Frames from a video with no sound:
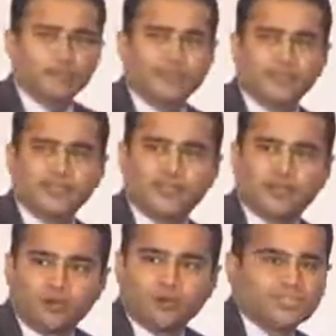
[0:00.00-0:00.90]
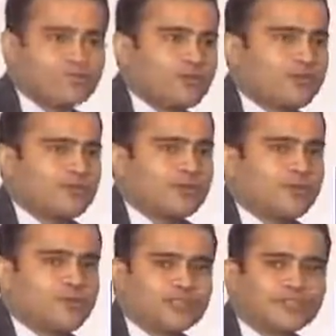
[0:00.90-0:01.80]
open this floor for
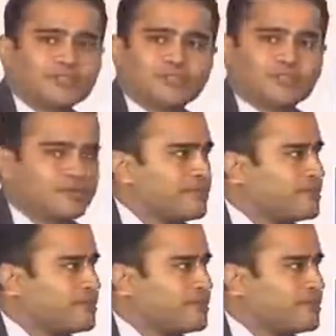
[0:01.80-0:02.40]
questions.